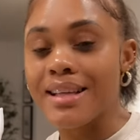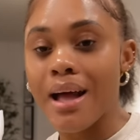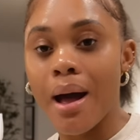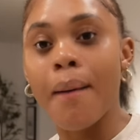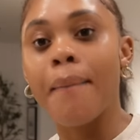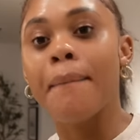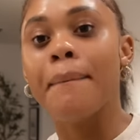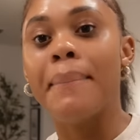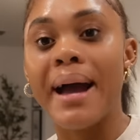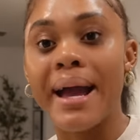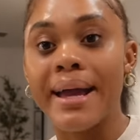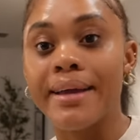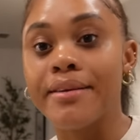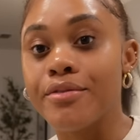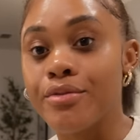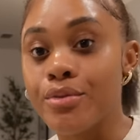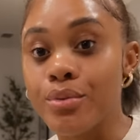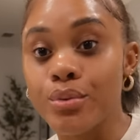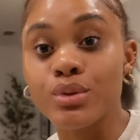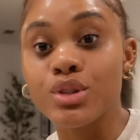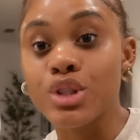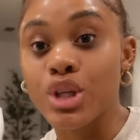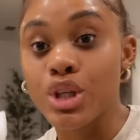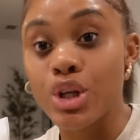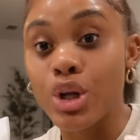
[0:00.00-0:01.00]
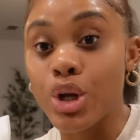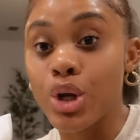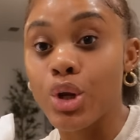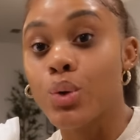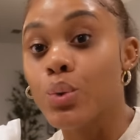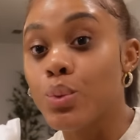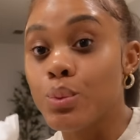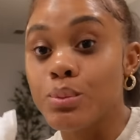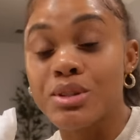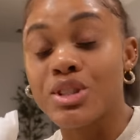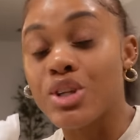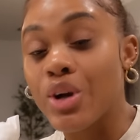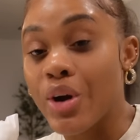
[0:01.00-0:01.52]
stop buying fruit of the
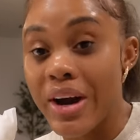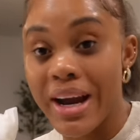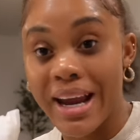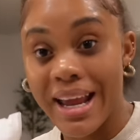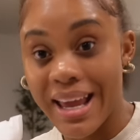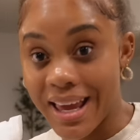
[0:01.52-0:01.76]
looms or